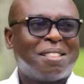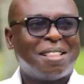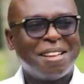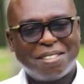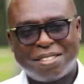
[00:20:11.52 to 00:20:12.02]

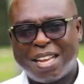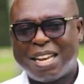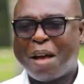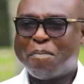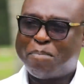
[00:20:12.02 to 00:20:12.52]
think say
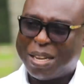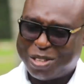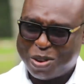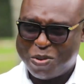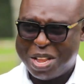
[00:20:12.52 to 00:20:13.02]
na I'm
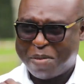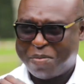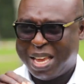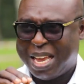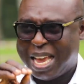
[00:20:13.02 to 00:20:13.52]
passing on your
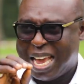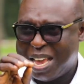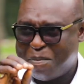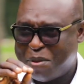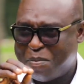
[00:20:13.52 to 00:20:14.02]
may a
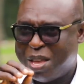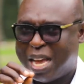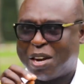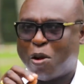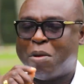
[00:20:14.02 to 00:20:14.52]
BB
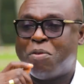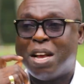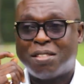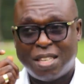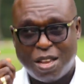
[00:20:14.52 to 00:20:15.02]
and all my
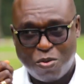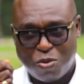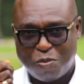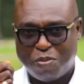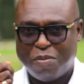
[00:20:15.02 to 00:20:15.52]
BS in
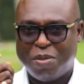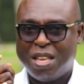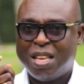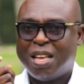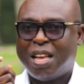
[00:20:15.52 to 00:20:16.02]
Hunu
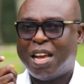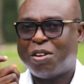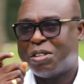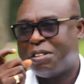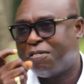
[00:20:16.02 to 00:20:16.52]
BB and
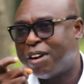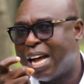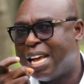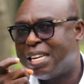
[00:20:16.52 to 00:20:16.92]
all the fact.